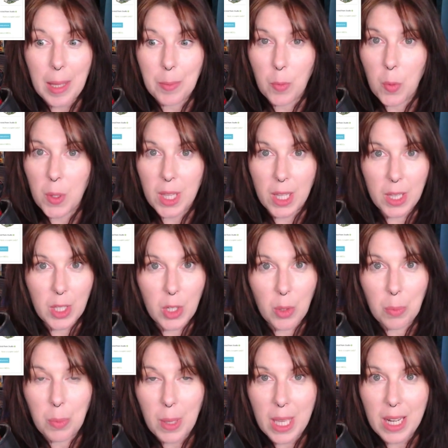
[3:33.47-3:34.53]
with a little
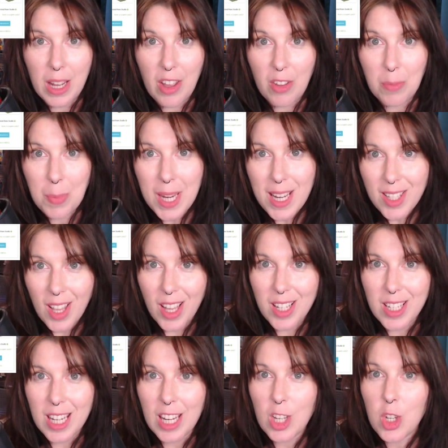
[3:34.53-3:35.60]
bit of piece
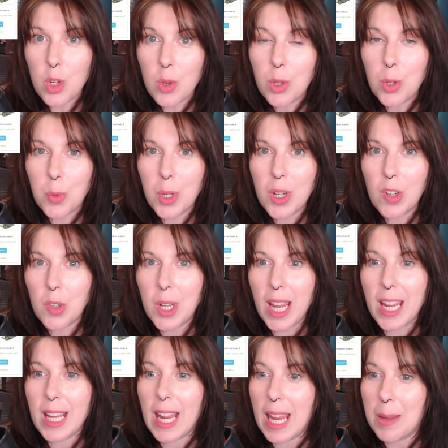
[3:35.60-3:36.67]
hunting, you could
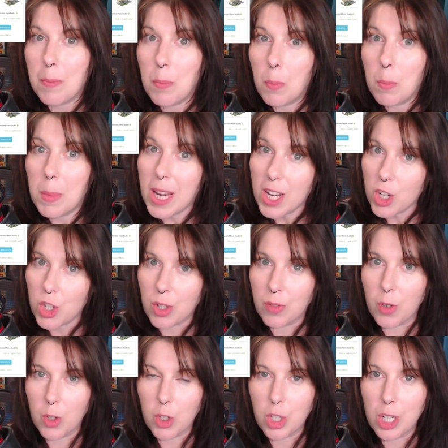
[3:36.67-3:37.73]
recreate a miniature
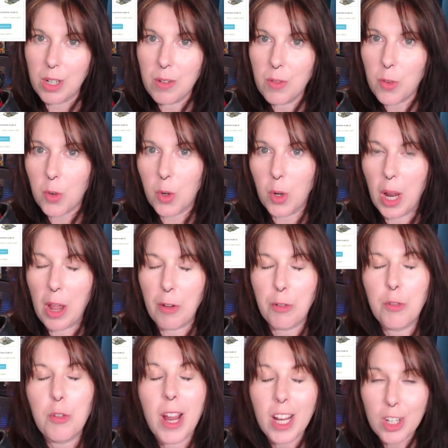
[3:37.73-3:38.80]
version for a
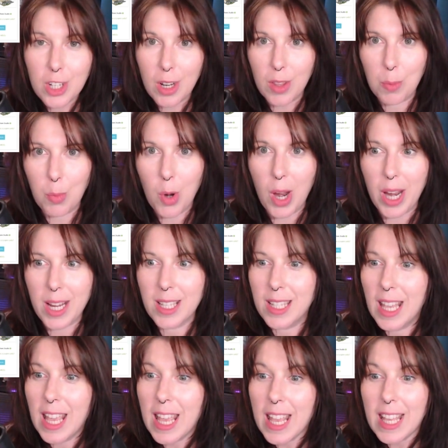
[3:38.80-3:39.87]
fraction of the price
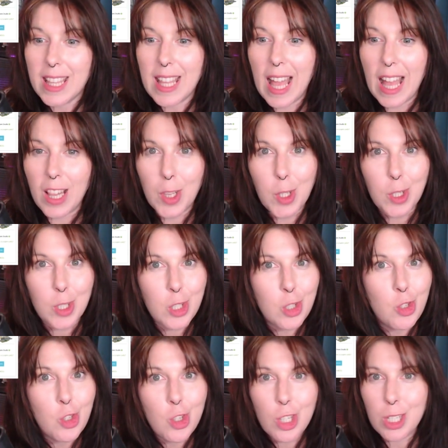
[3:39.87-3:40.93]
that looks
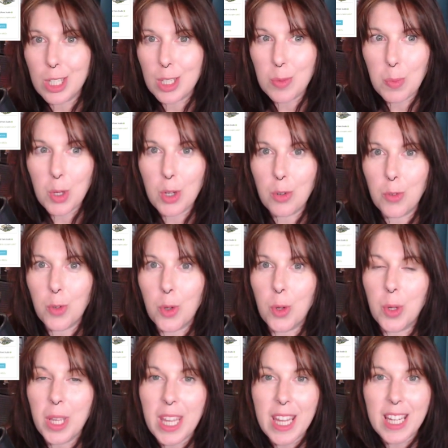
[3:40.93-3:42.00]
just as
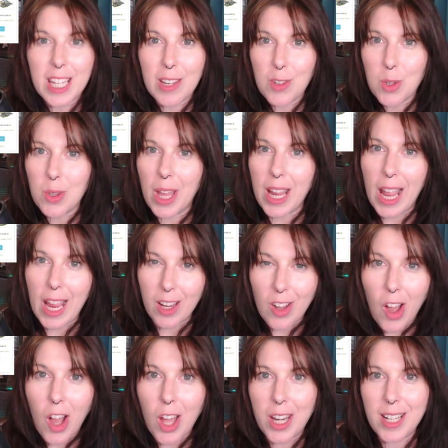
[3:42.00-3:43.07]
beautiful, gives you the
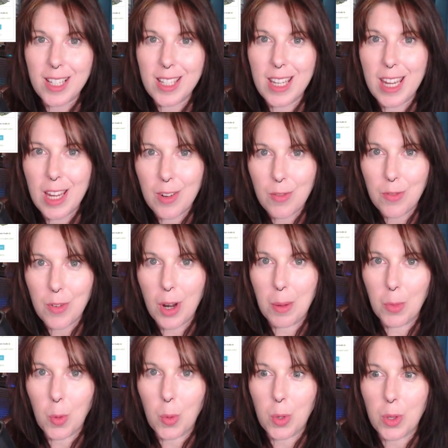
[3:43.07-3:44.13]
iconic scene
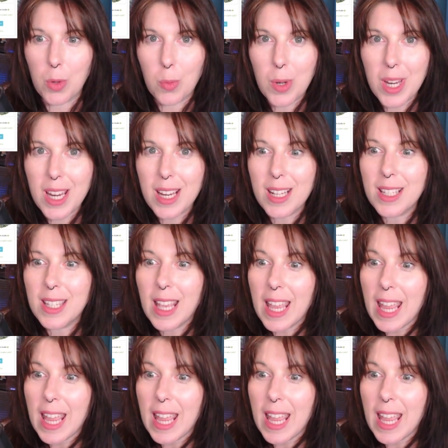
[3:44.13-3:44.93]
from Lord of the Rings,